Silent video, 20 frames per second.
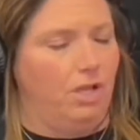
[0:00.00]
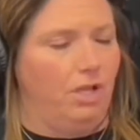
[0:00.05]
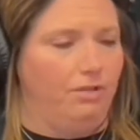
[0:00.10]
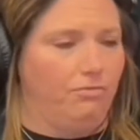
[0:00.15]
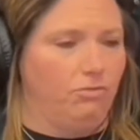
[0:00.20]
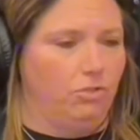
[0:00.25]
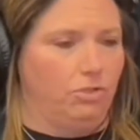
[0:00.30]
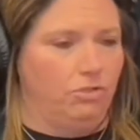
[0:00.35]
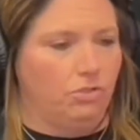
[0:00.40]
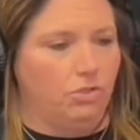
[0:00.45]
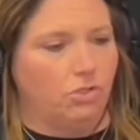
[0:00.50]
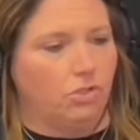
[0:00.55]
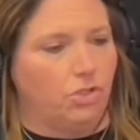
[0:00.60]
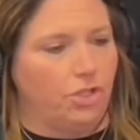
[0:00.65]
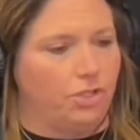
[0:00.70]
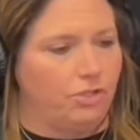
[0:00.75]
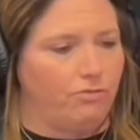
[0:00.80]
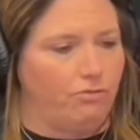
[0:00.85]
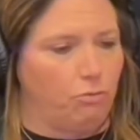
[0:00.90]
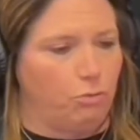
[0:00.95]
done this
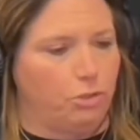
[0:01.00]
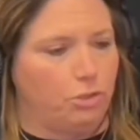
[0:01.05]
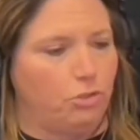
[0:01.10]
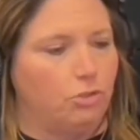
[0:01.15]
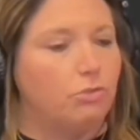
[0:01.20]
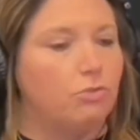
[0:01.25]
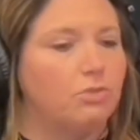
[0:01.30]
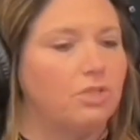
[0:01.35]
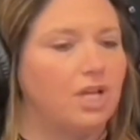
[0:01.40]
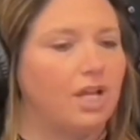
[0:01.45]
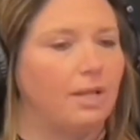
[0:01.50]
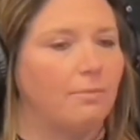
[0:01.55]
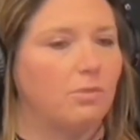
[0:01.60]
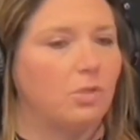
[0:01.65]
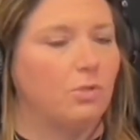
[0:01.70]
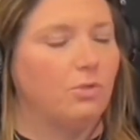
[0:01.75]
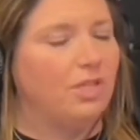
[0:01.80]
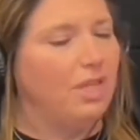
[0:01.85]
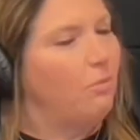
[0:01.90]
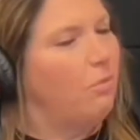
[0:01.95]
class 42 times.
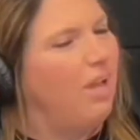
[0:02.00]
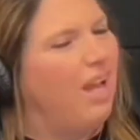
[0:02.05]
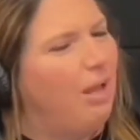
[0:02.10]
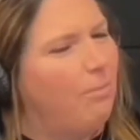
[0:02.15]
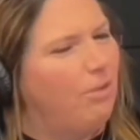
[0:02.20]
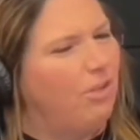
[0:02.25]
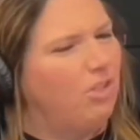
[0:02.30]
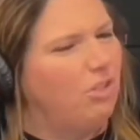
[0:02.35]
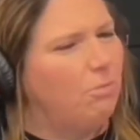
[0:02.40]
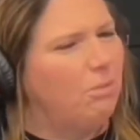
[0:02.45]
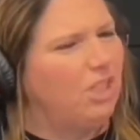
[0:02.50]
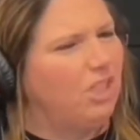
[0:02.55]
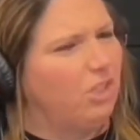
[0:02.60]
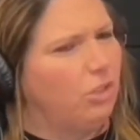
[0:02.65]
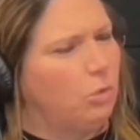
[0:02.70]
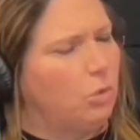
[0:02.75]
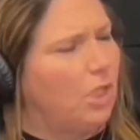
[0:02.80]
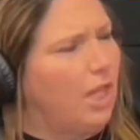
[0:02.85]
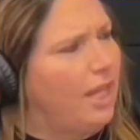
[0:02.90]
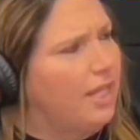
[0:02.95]
Okay, well, how about you pick a new
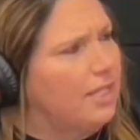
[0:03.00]
class?